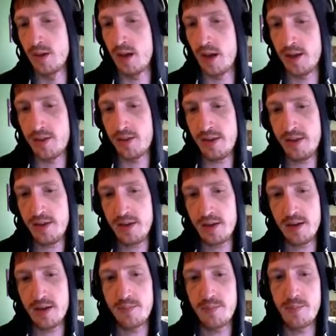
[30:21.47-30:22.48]
I think
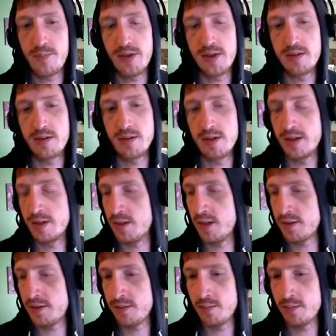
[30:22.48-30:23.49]
it
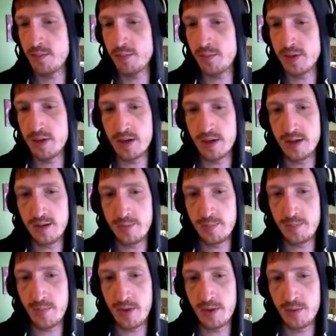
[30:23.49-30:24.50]
doesn't, but
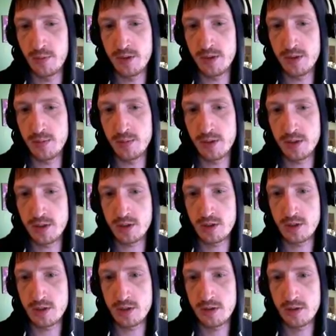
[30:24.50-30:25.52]
I really wish,
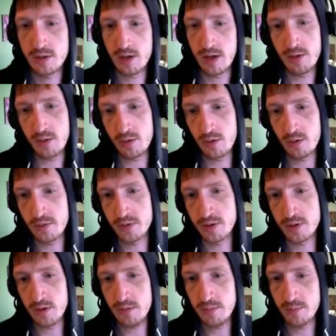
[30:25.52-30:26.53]
I don't know for
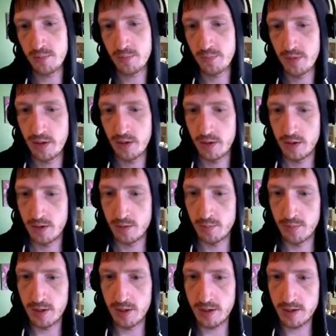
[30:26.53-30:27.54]
sure,
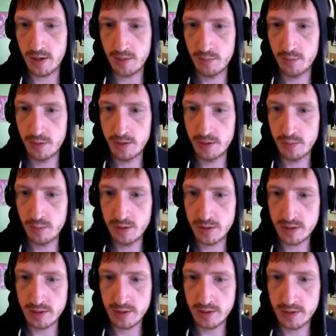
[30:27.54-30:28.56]
but I really wish
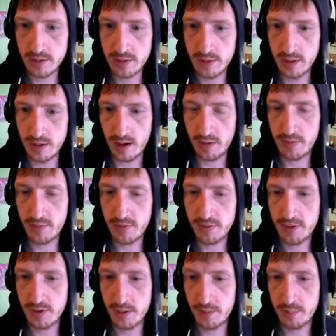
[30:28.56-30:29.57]
the offense
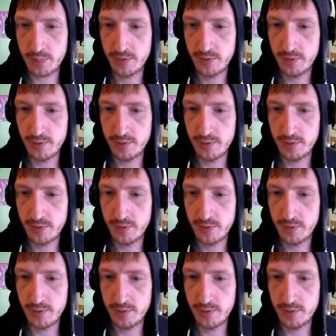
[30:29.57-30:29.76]
up,